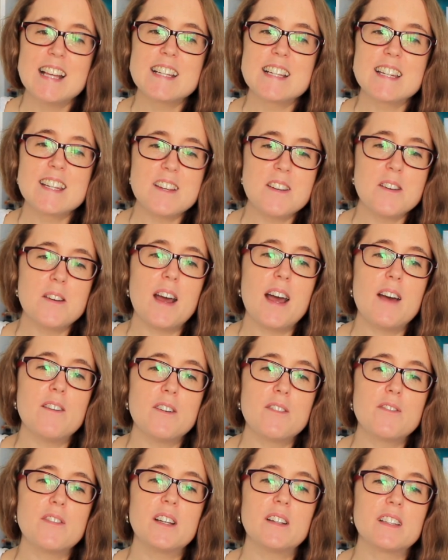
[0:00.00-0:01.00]
do you
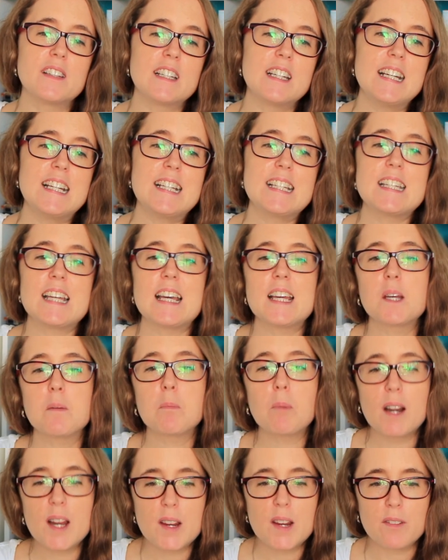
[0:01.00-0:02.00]
ever feel the need to take a
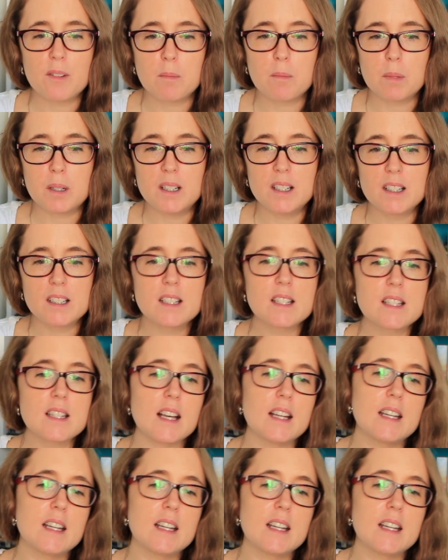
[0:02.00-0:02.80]
break from books?